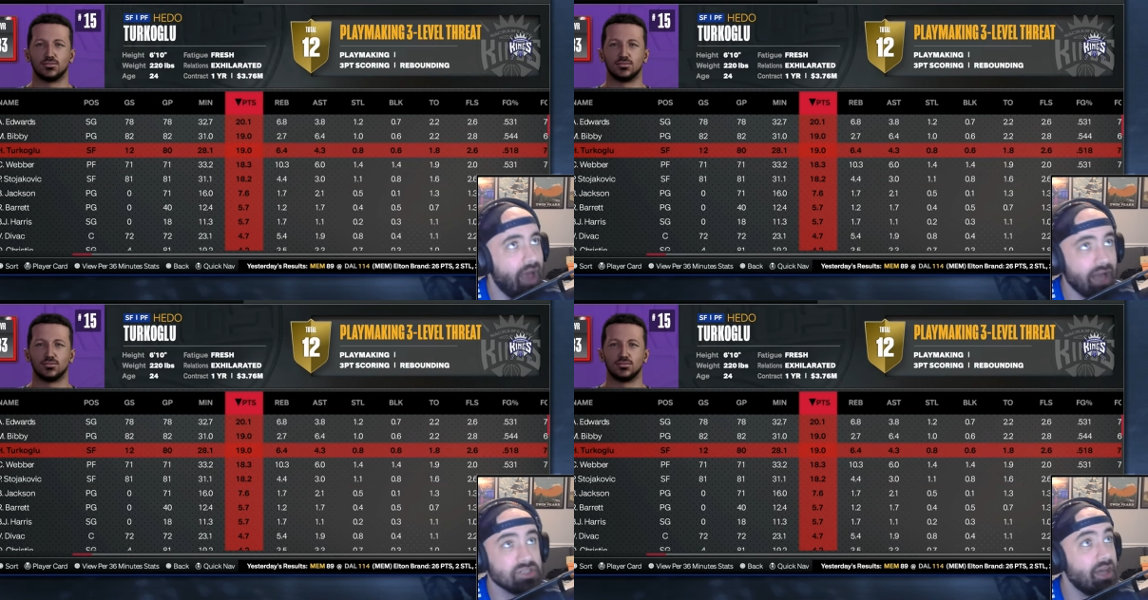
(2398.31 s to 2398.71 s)

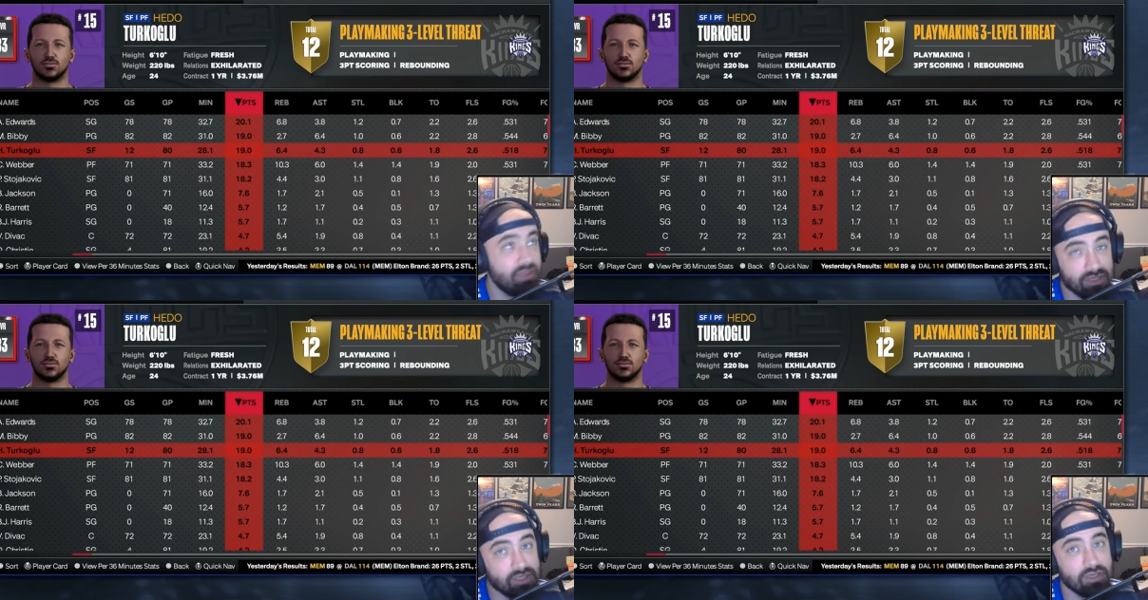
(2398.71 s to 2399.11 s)
Speaker 1: Actually, I
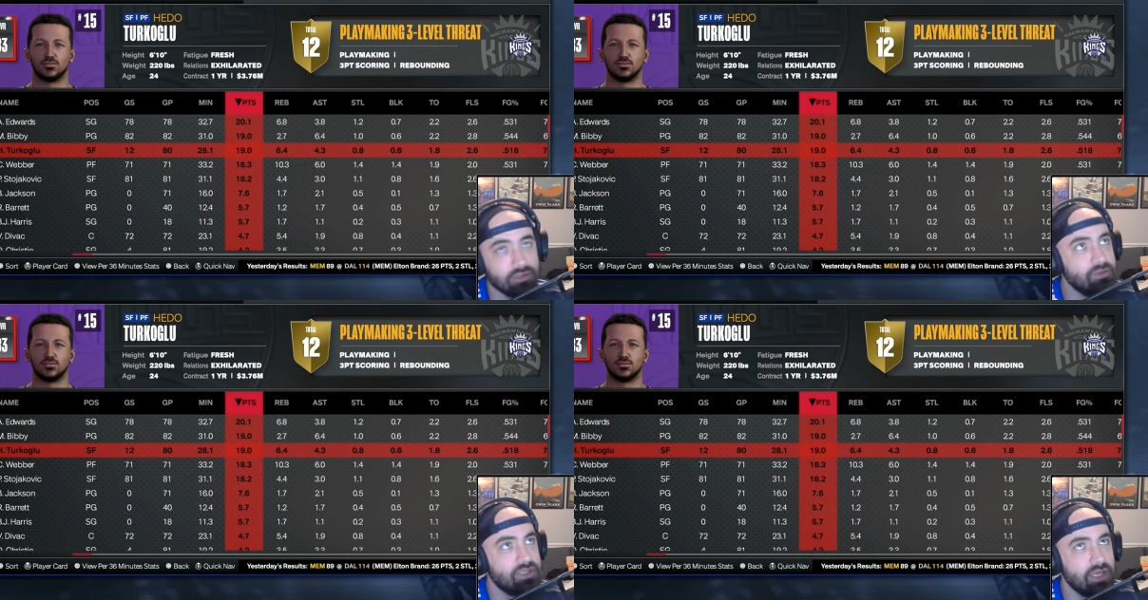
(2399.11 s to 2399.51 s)
think
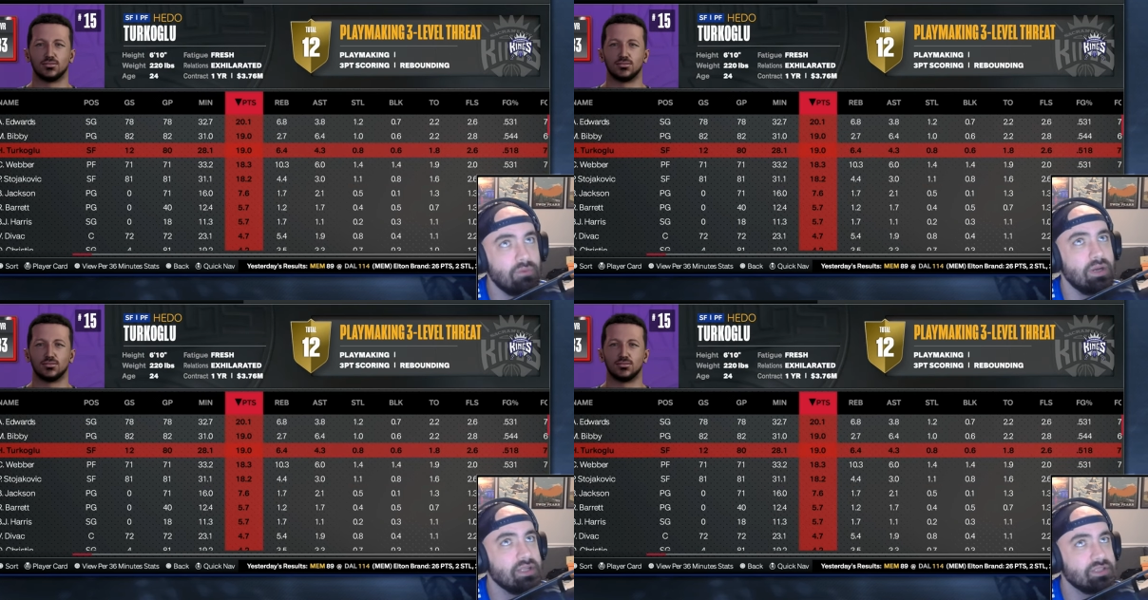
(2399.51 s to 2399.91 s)
Turkoglu did
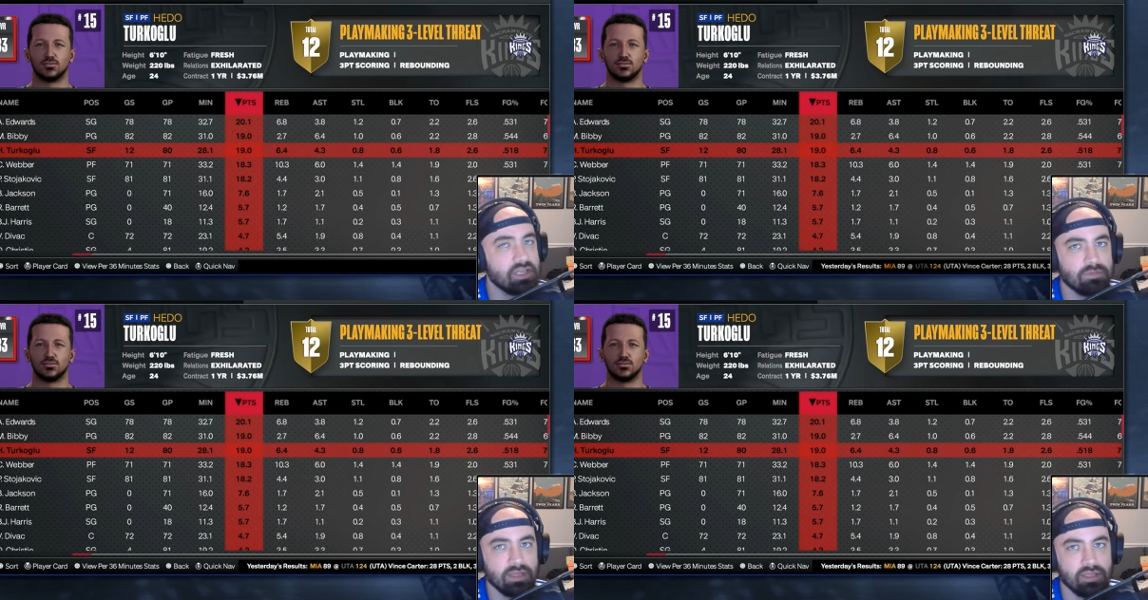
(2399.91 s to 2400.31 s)
win
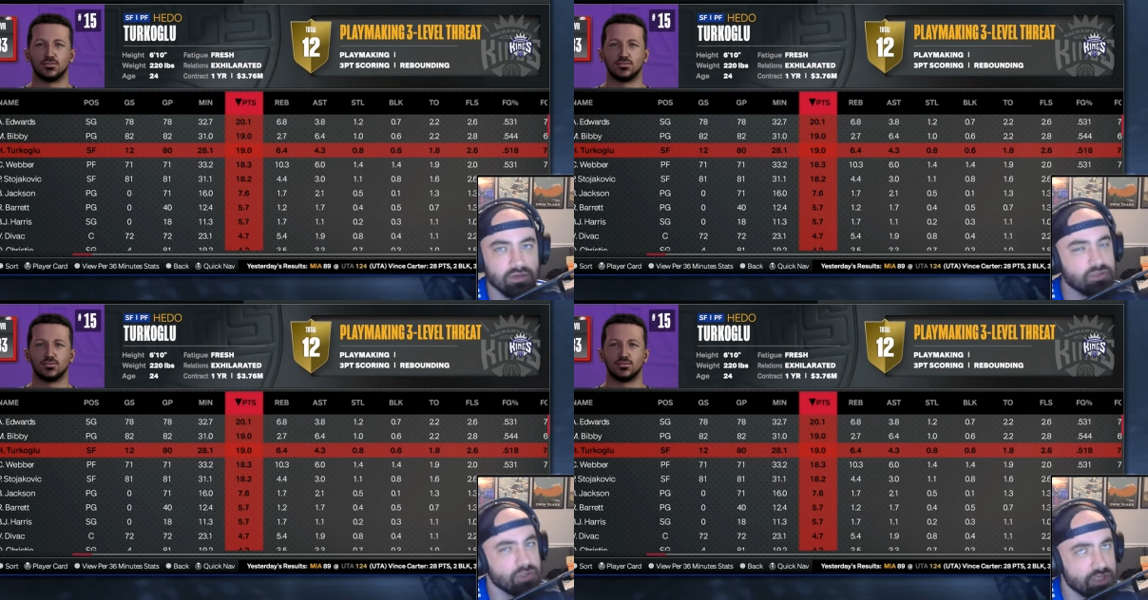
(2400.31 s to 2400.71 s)
Sixth Man of the Year,
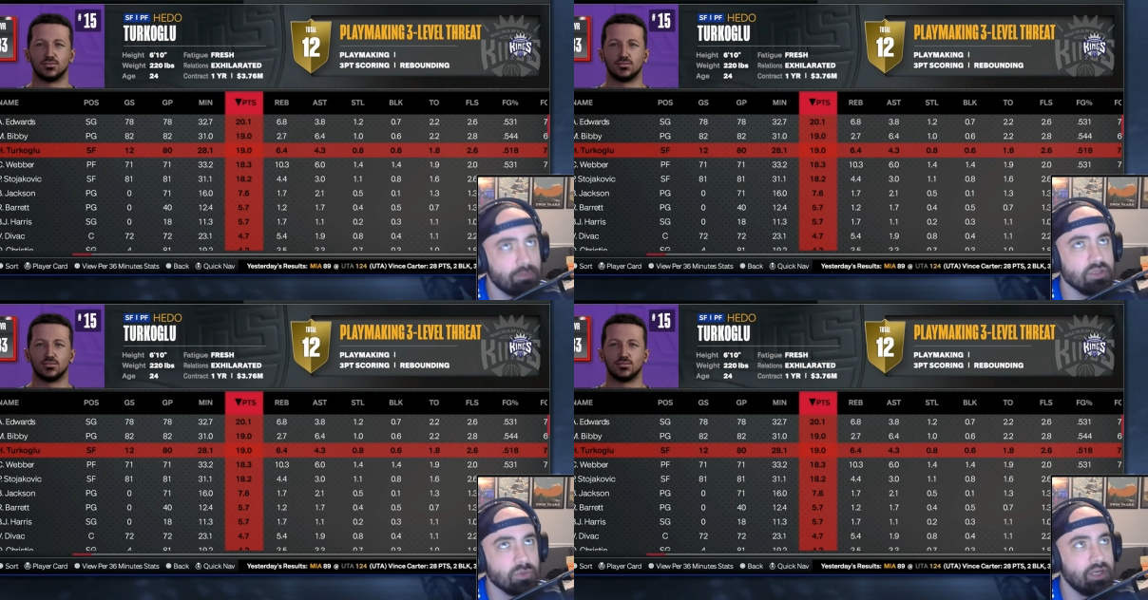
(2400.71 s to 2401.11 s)
so
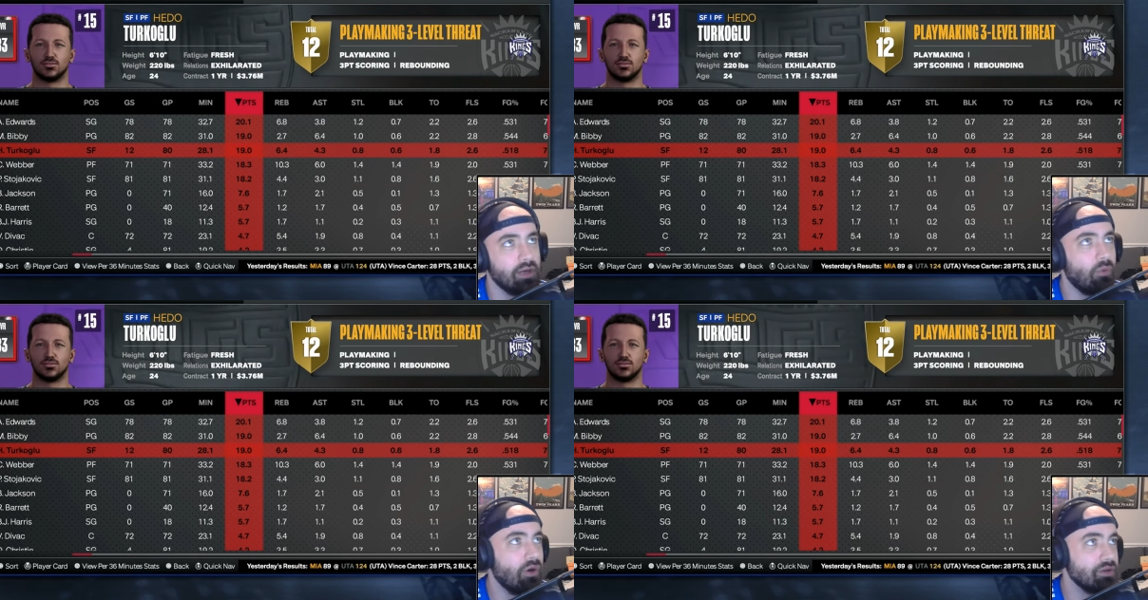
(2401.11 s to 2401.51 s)
someone's winning
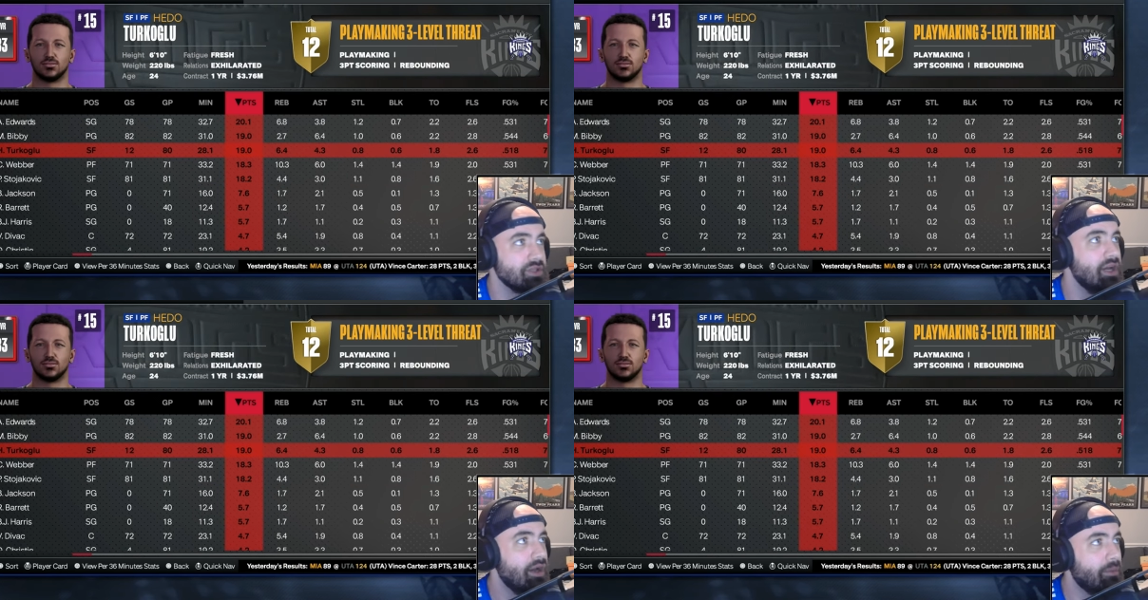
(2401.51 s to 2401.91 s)
awards,
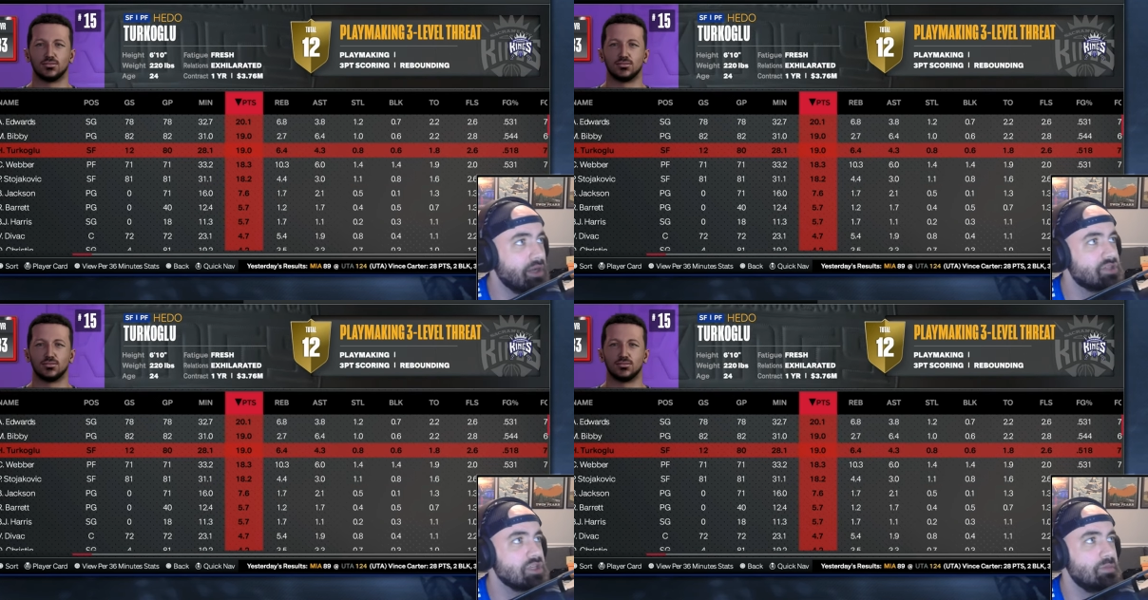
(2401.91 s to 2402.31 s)
but it's just